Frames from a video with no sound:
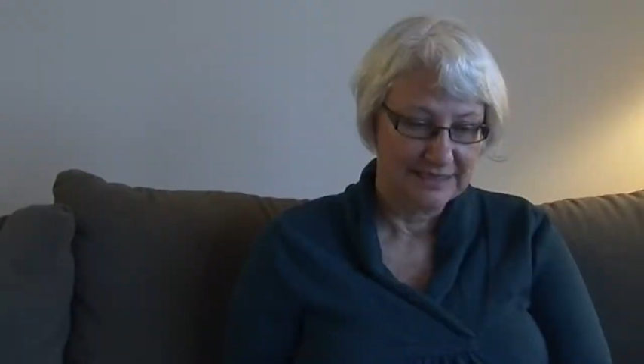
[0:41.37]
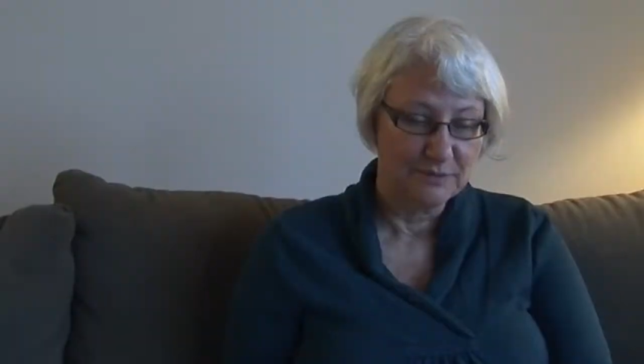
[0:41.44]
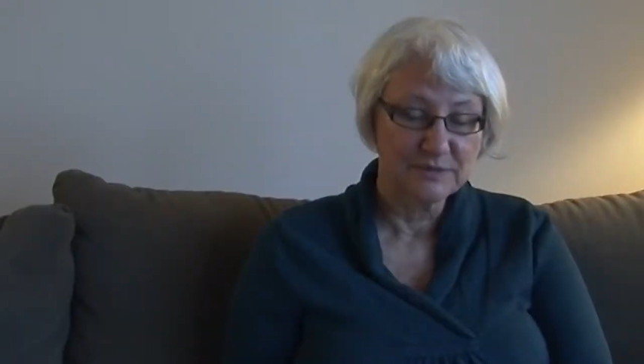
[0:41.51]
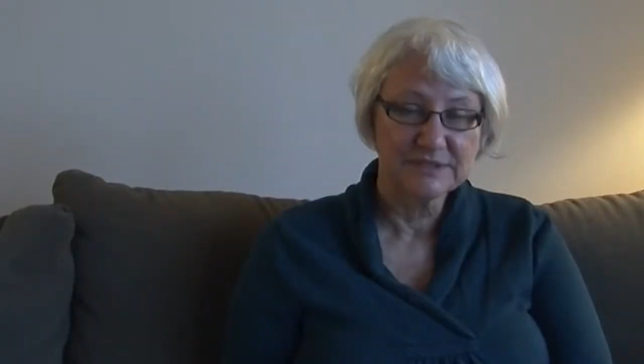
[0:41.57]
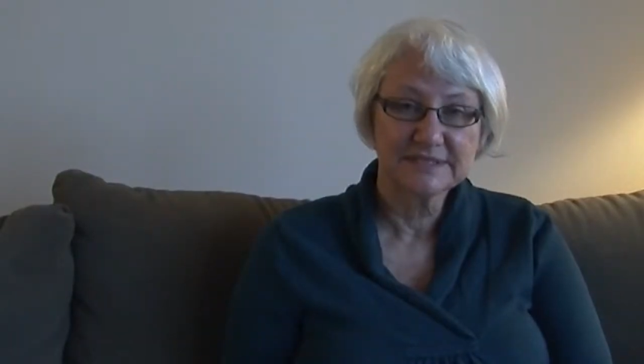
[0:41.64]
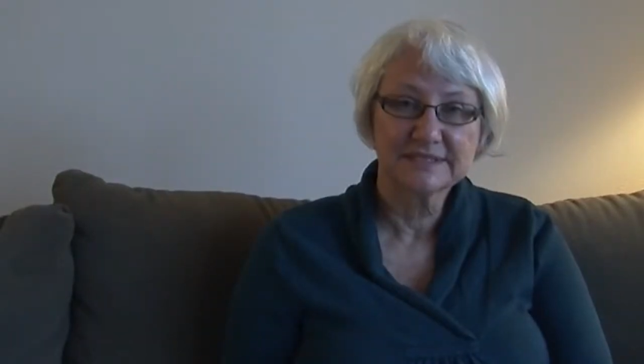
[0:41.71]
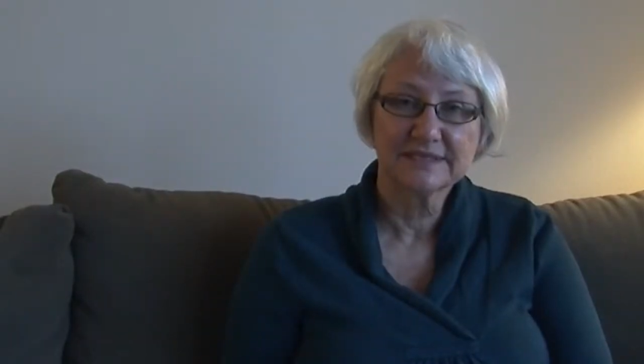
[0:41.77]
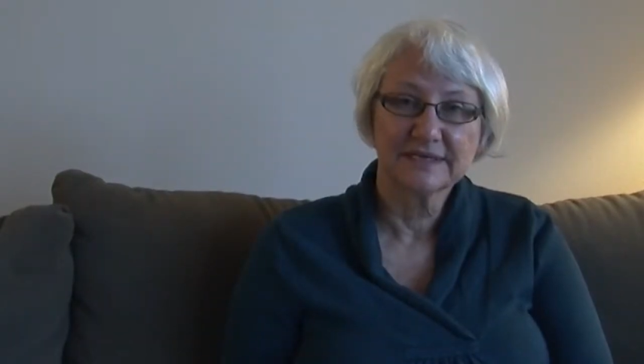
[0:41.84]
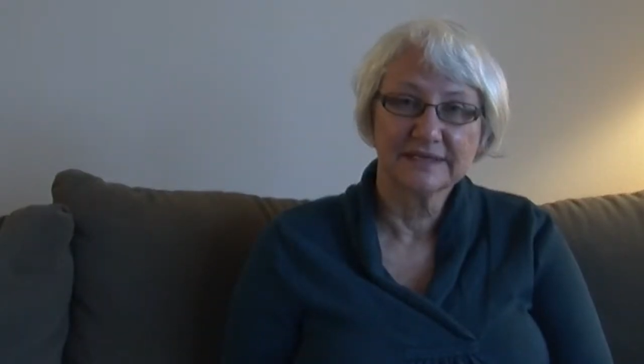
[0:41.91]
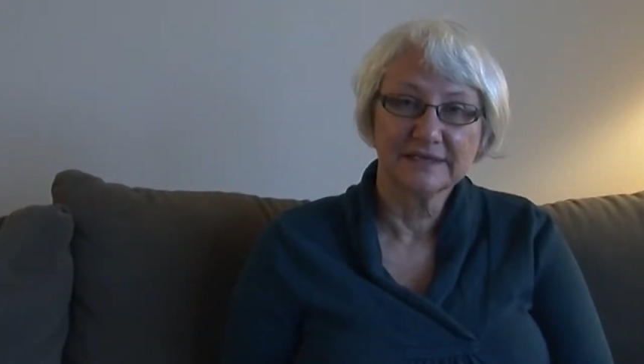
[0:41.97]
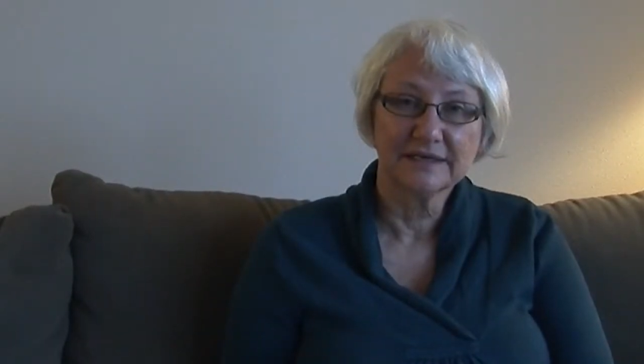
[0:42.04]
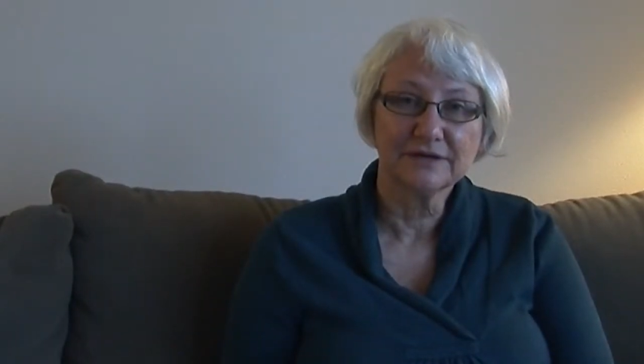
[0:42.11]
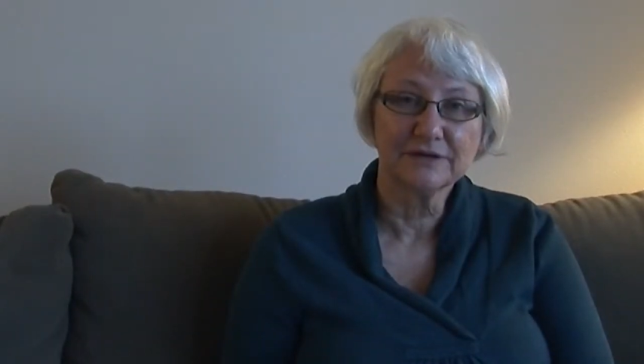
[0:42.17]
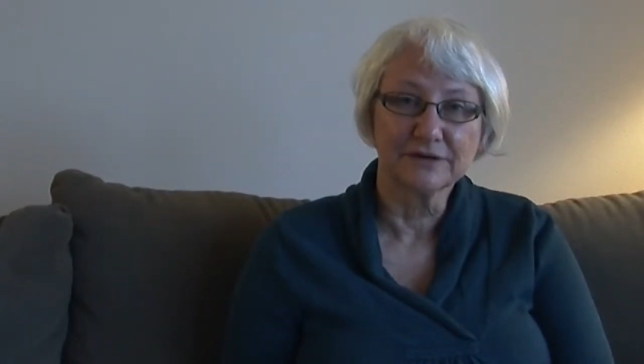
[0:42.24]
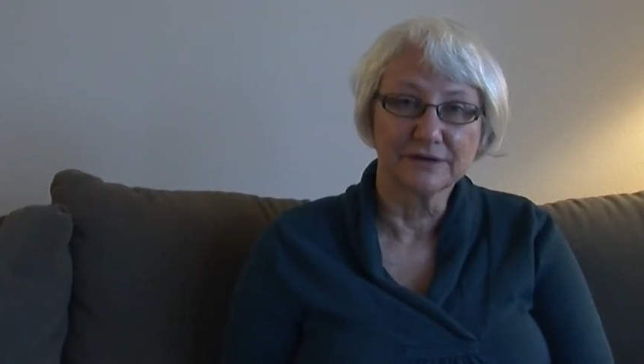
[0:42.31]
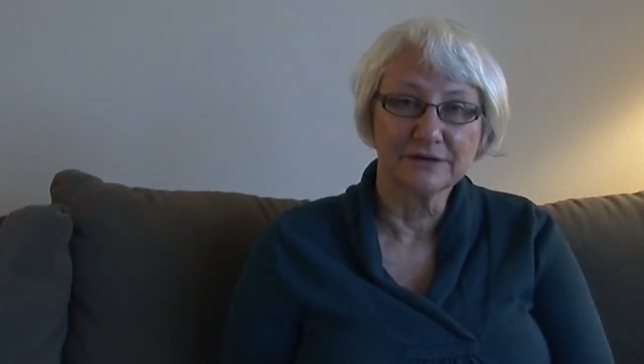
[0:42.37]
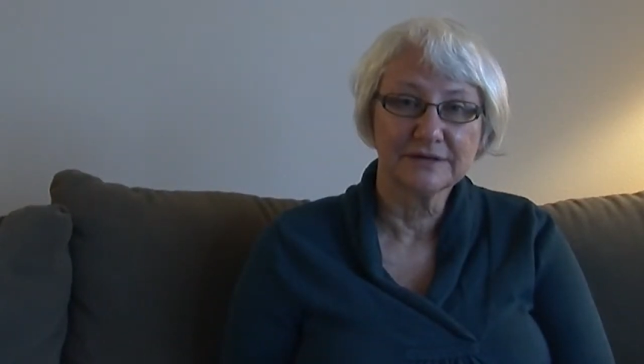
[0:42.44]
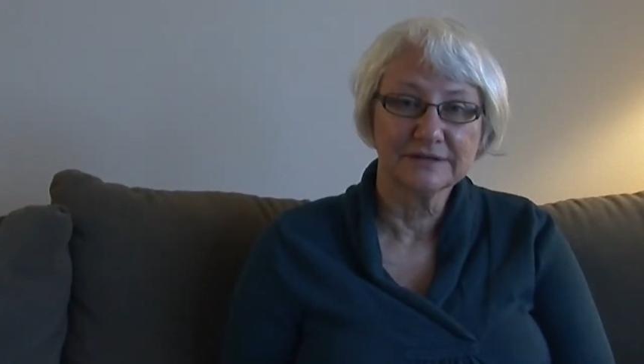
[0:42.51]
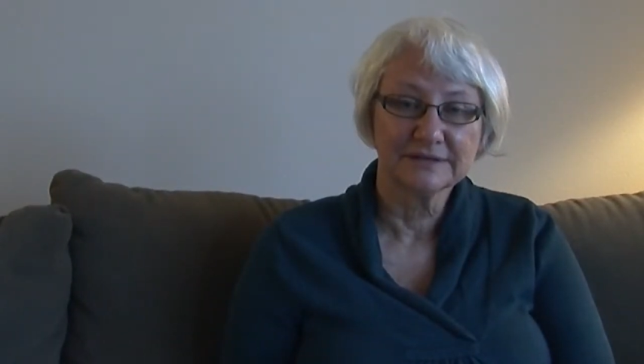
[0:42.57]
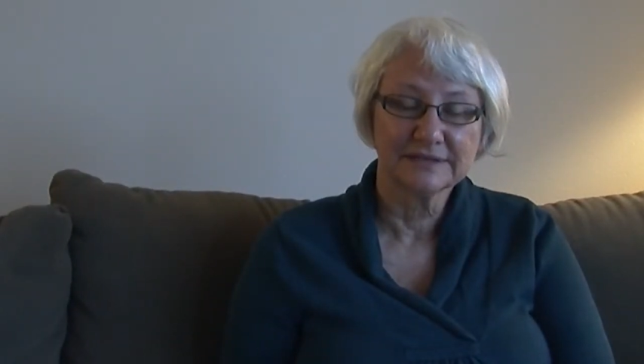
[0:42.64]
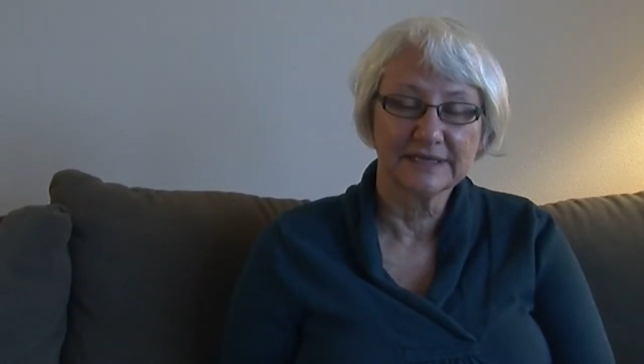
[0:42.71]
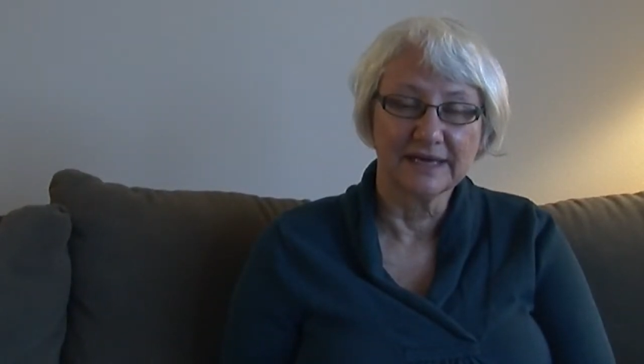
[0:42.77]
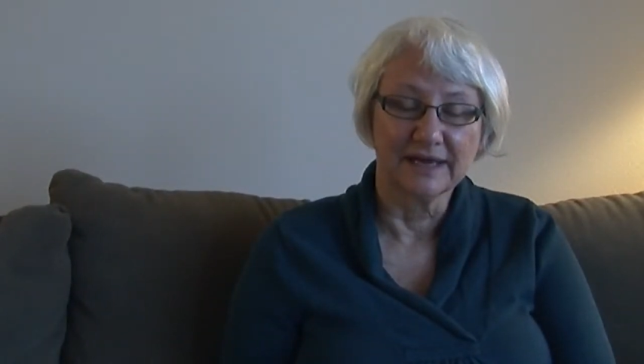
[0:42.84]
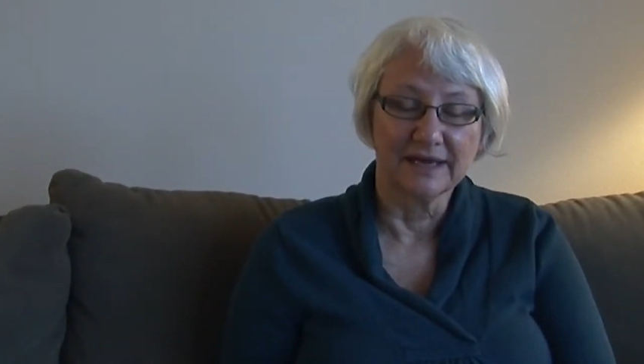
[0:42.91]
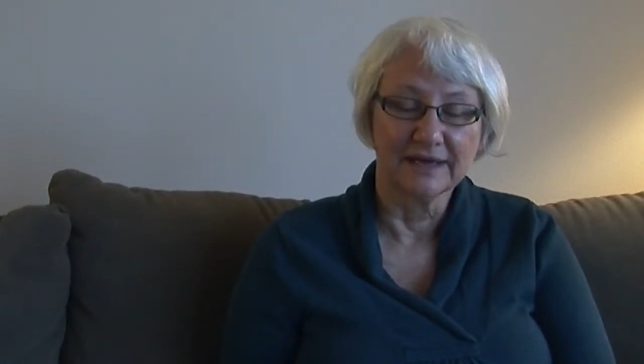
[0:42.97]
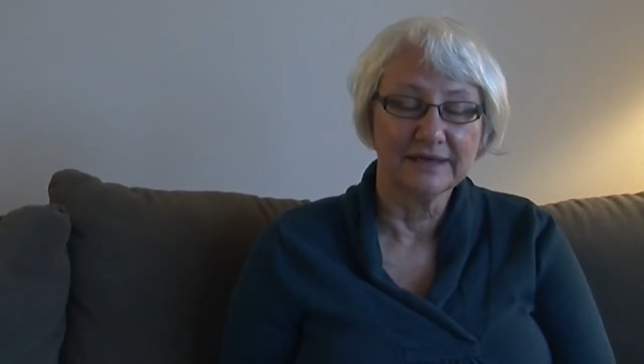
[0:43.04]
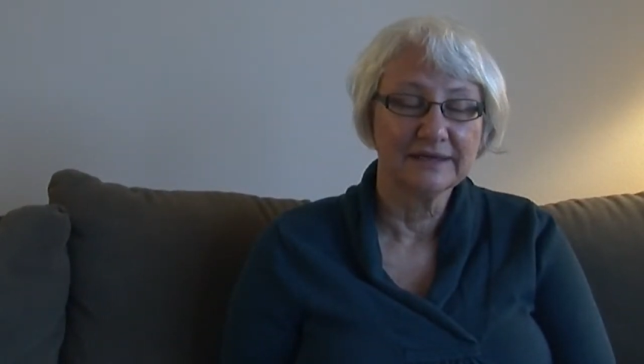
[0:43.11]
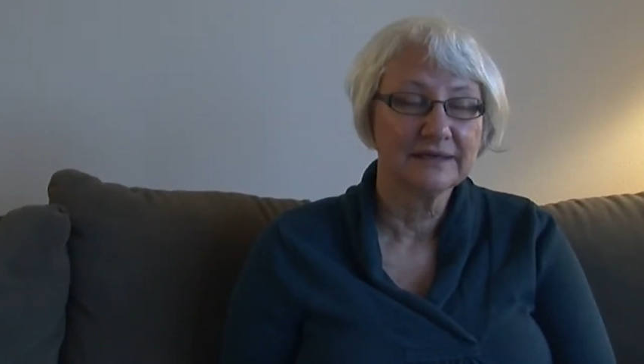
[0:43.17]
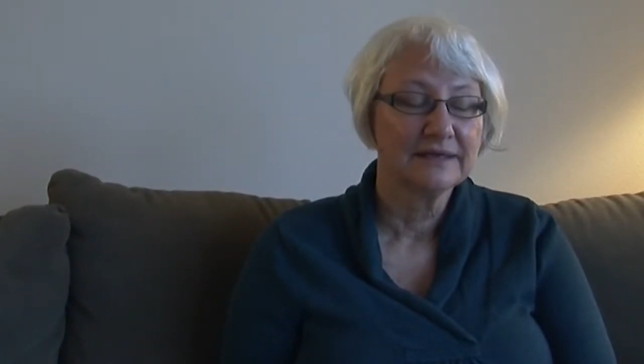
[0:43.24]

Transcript: He was uh, younger than I